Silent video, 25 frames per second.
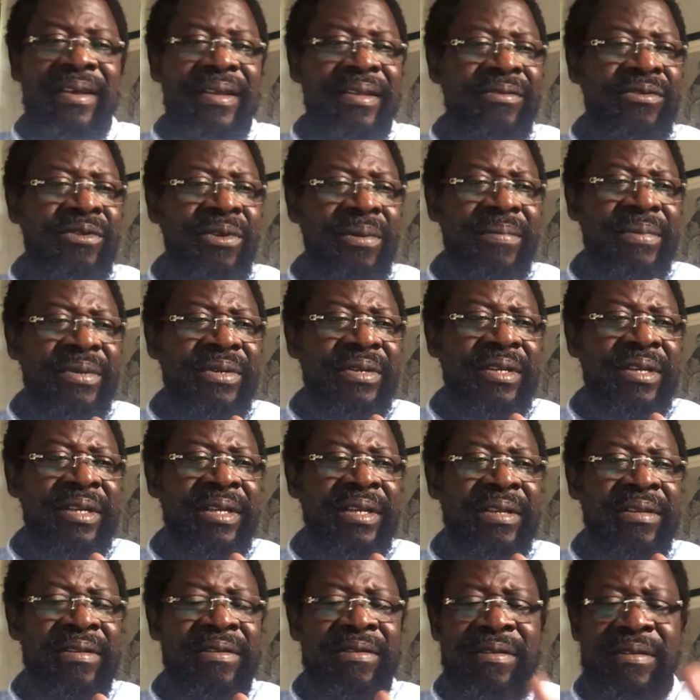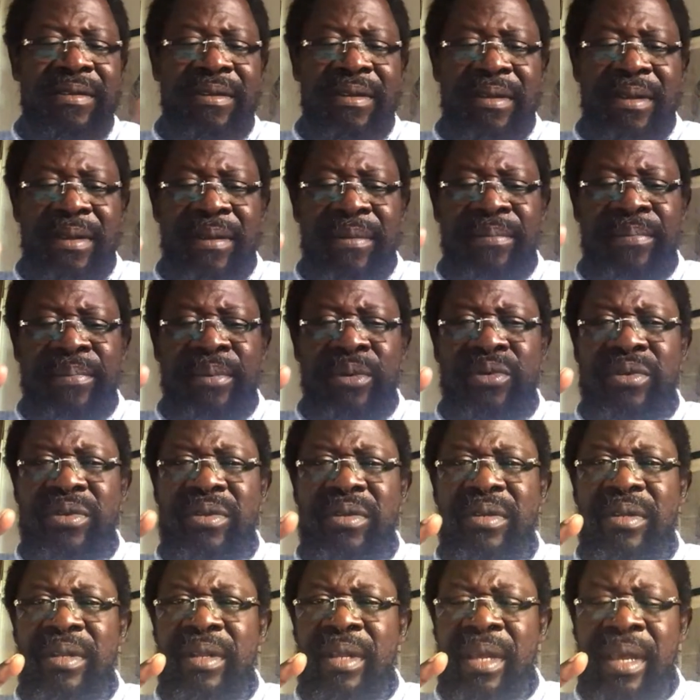Somebody is
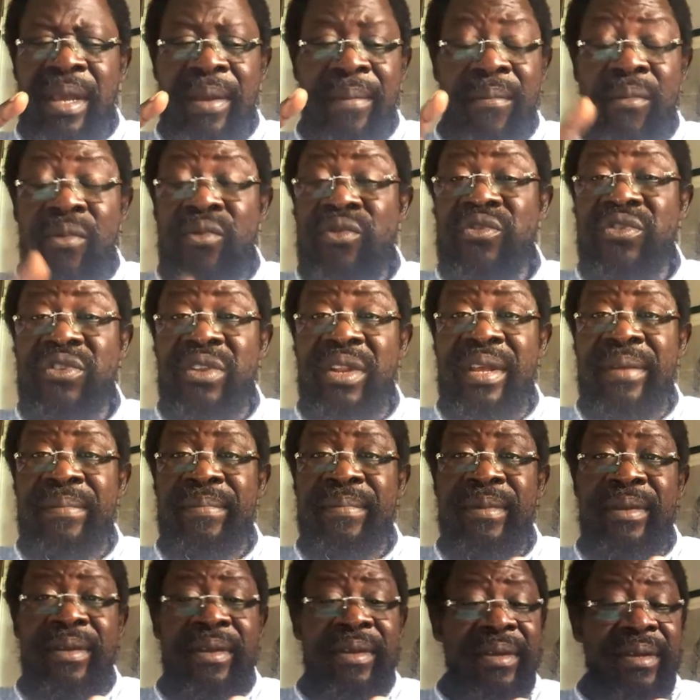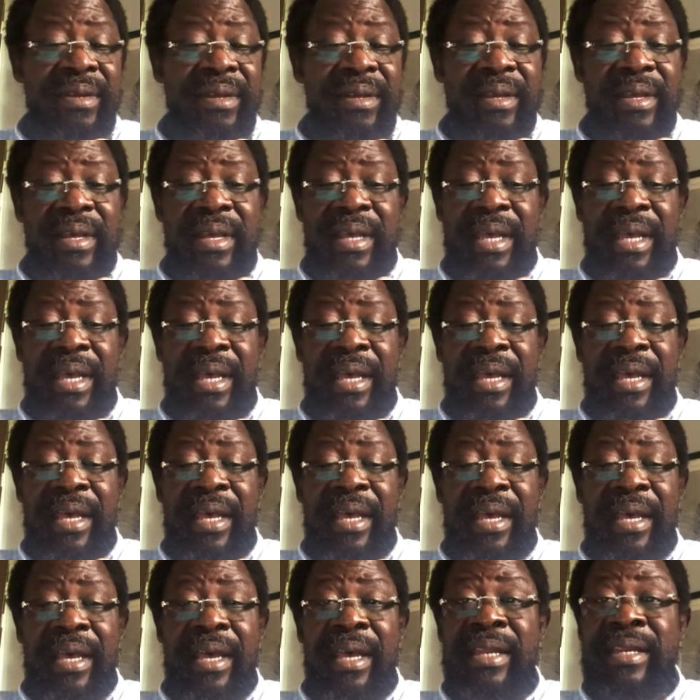both a Muslim
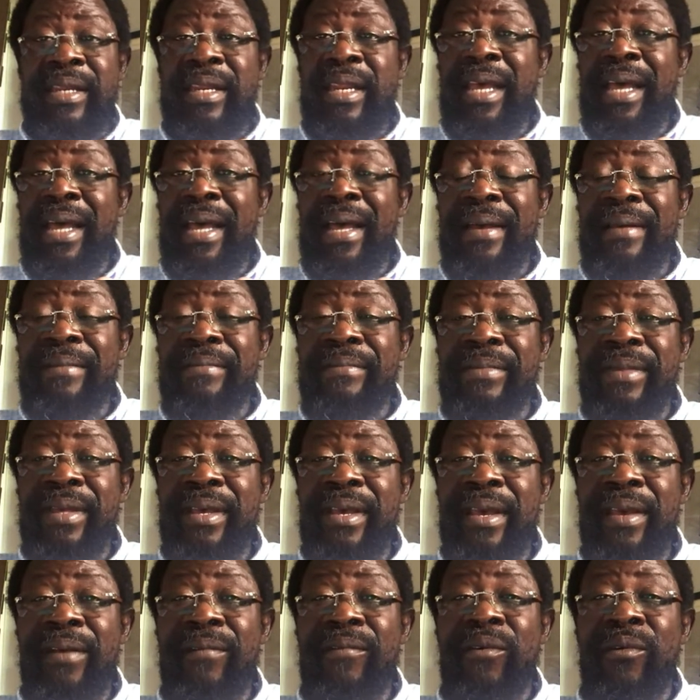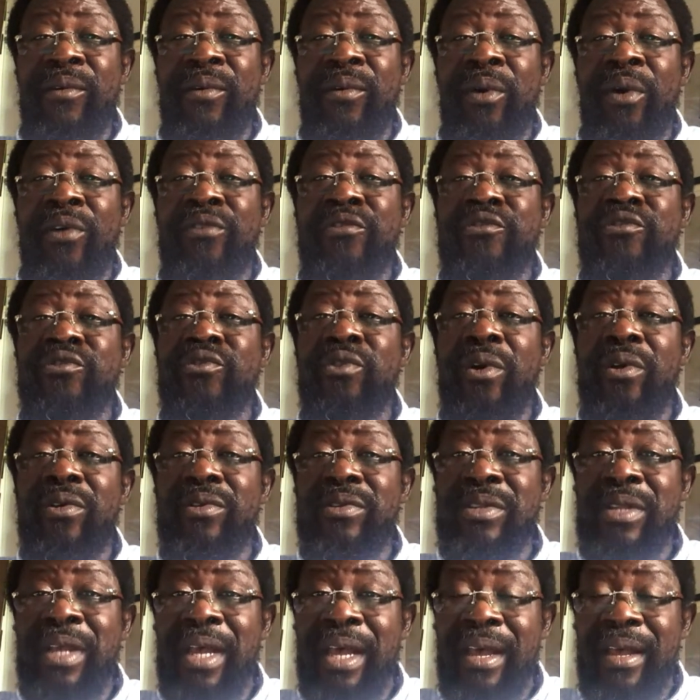and uh, a
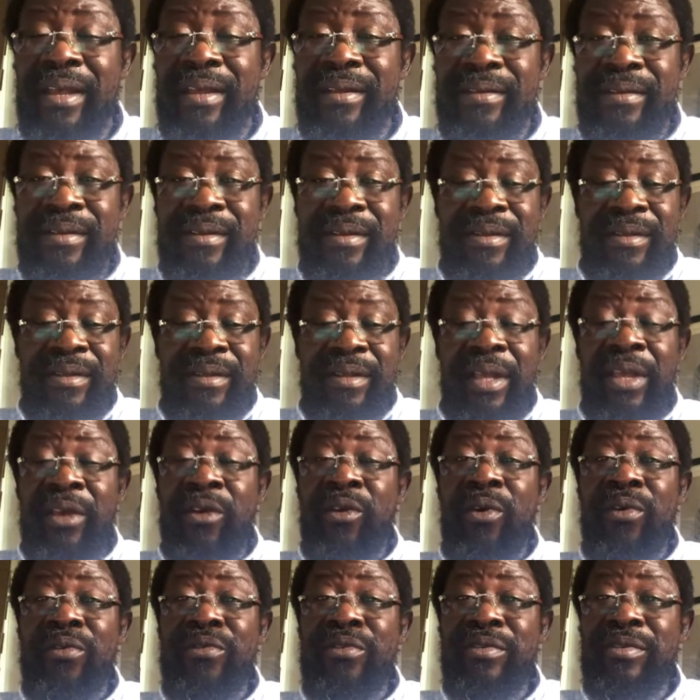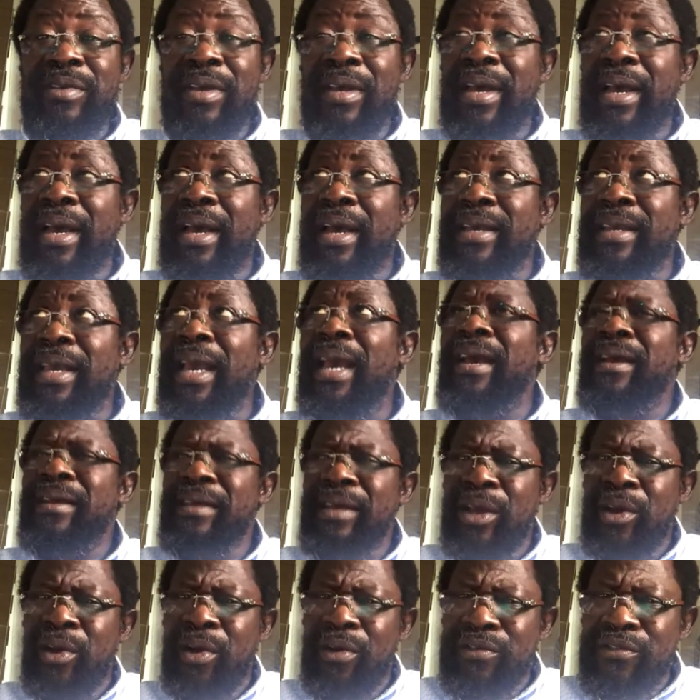consultant, A con- uh, yeah,
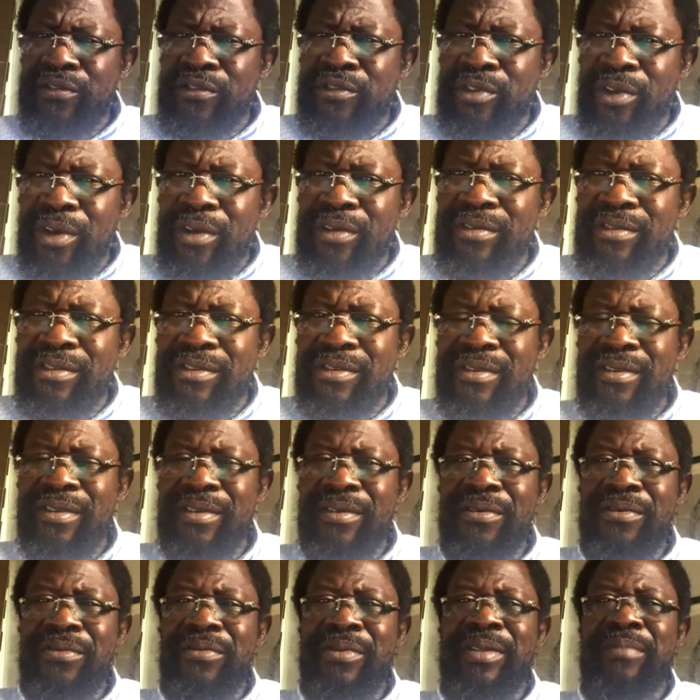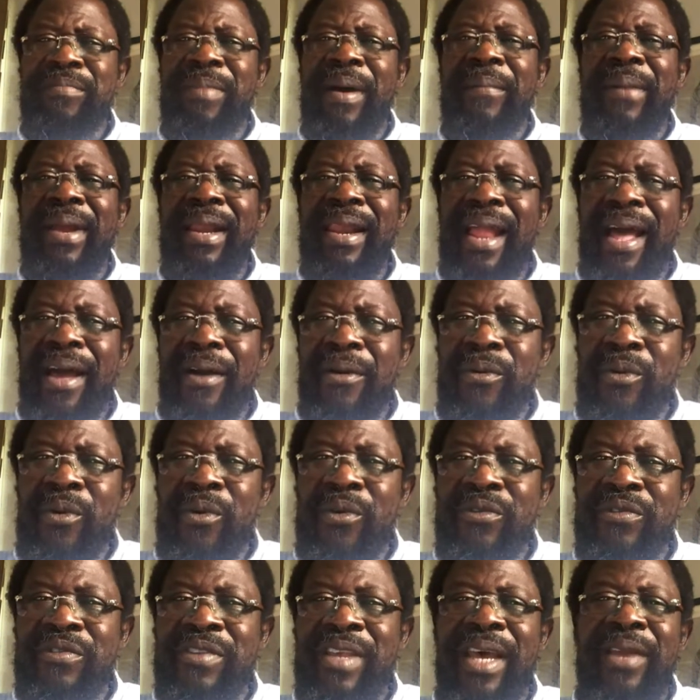he consults with
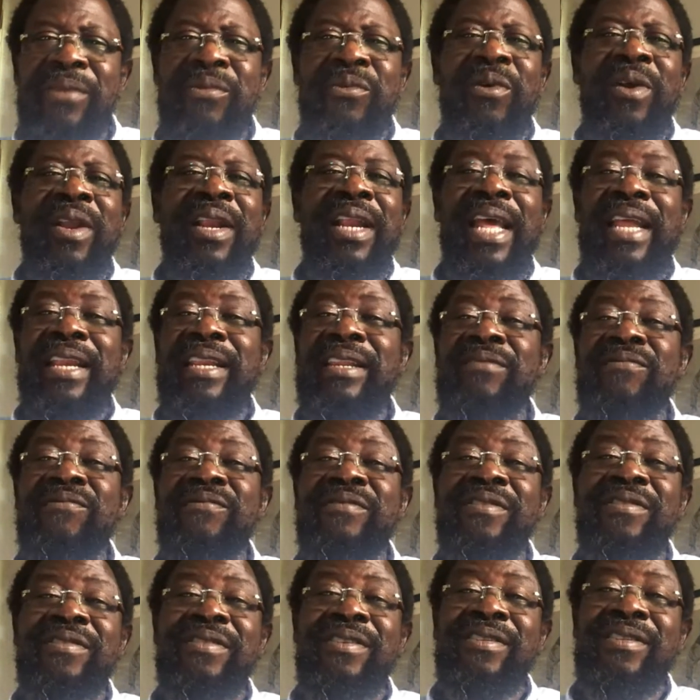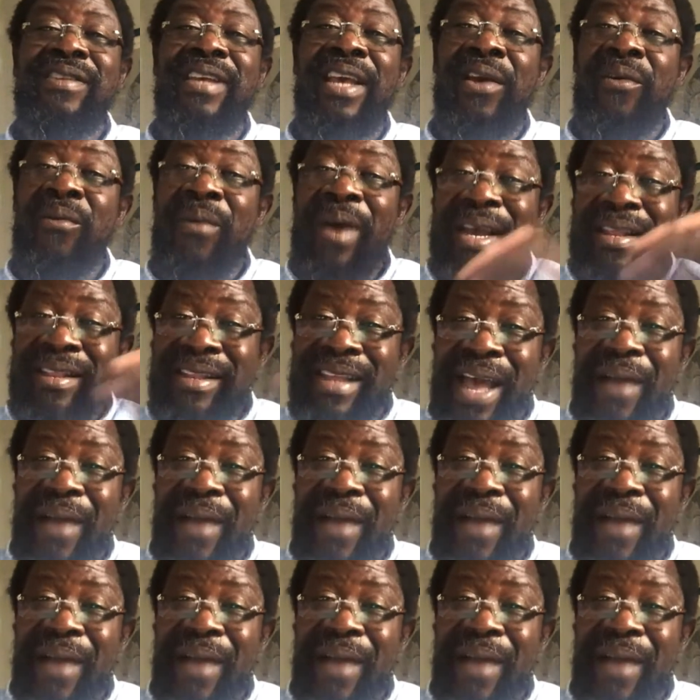Babalawos and will gladly visit a white